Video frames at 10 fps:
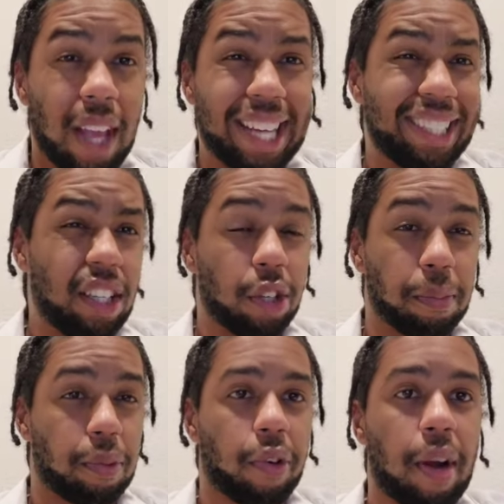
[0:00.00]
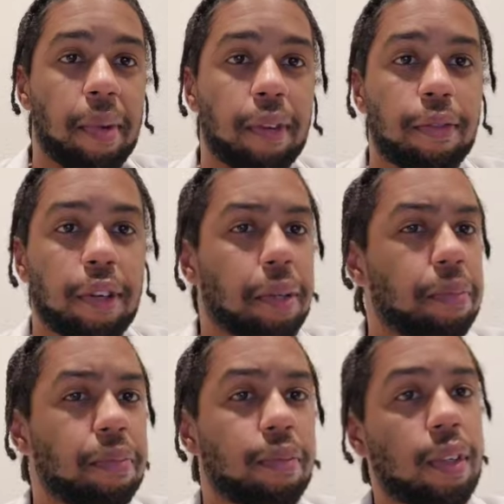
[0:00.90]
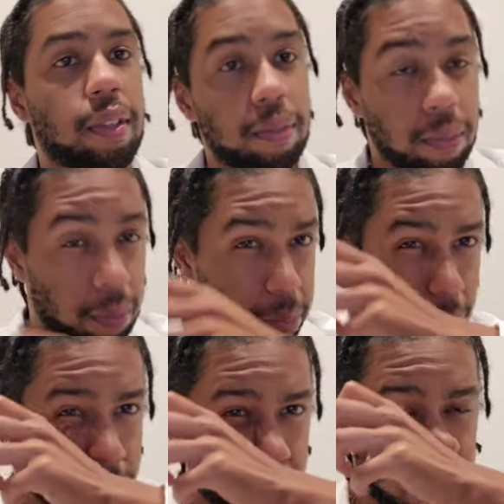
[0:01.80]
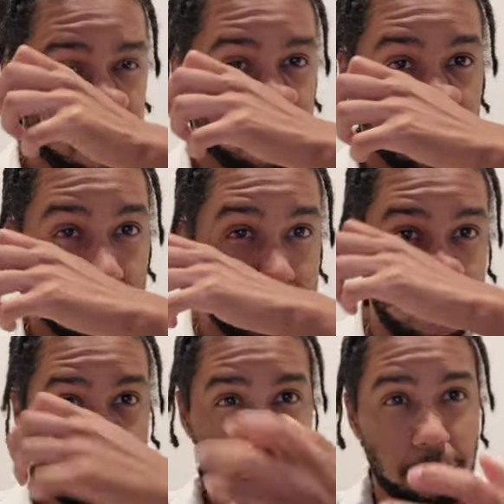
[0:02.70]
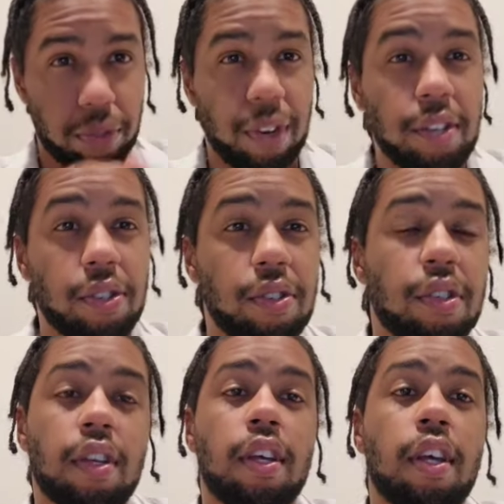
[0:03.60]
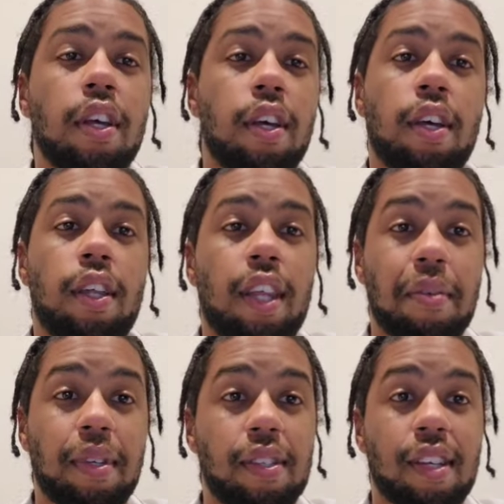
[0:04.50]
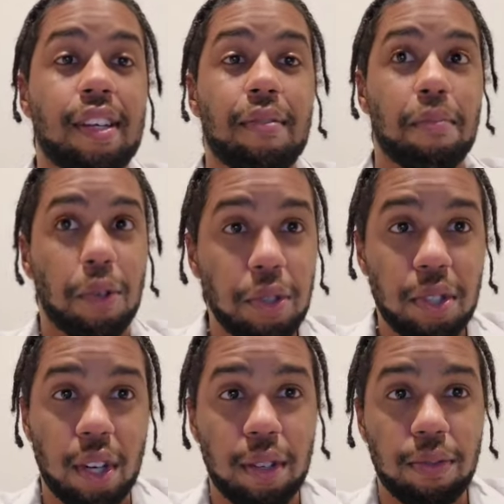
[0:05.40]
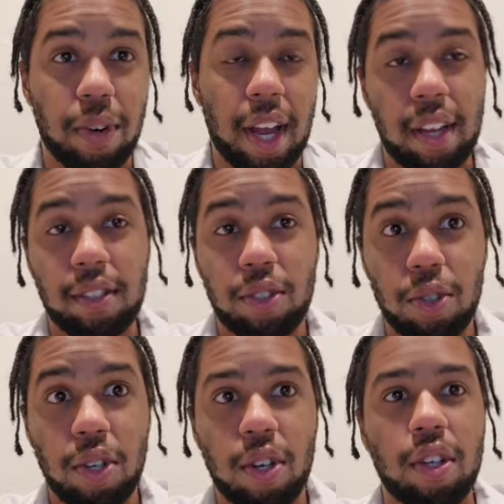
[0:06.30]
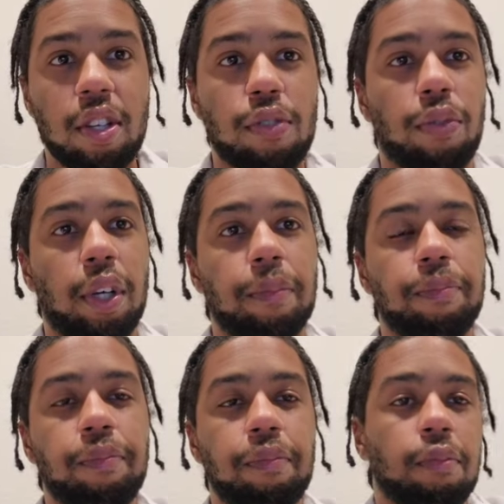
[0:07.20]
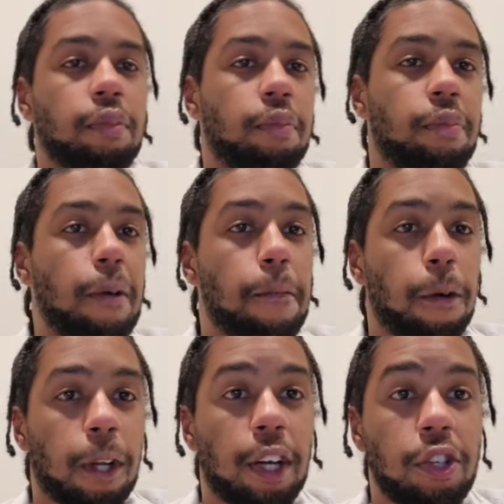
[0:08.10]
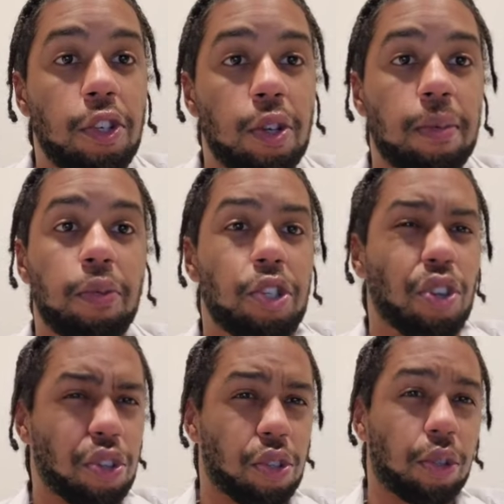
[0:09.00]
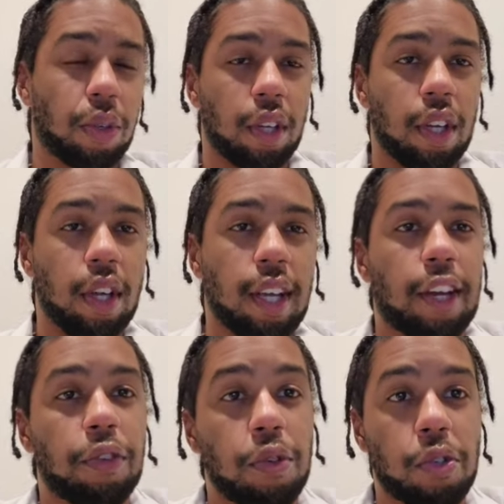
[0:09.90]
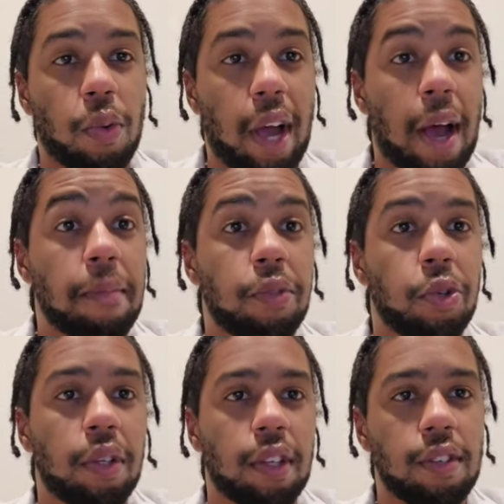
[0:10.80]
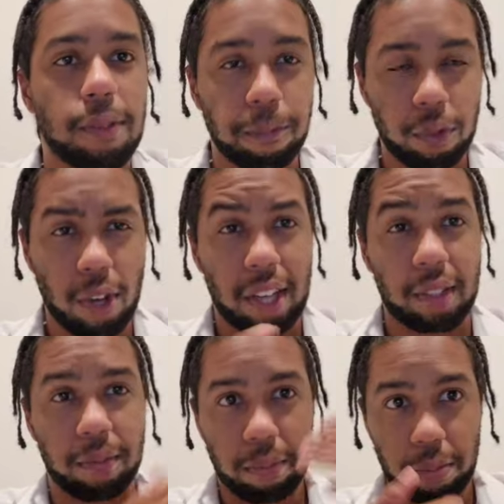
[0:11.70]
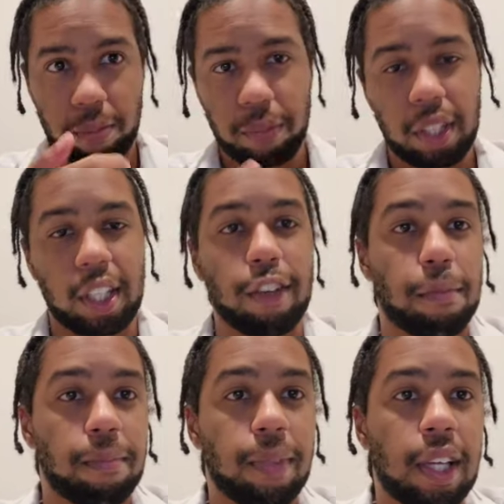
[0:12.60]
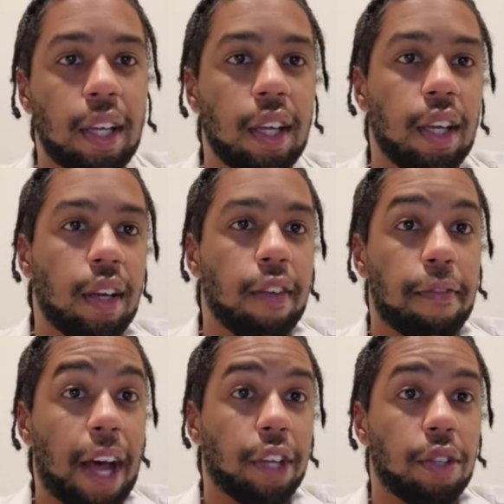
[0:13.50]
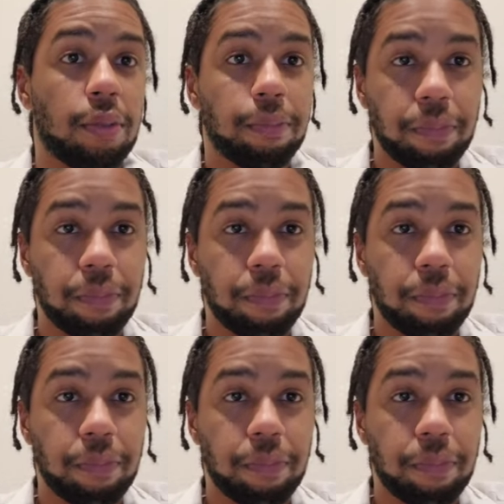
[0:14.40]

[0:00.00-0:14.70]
I did learn programming from teachers and professors. That being said, most of what I do know is from people on YouTube, which is also kind of the reasons why I'm doing this, so I can give value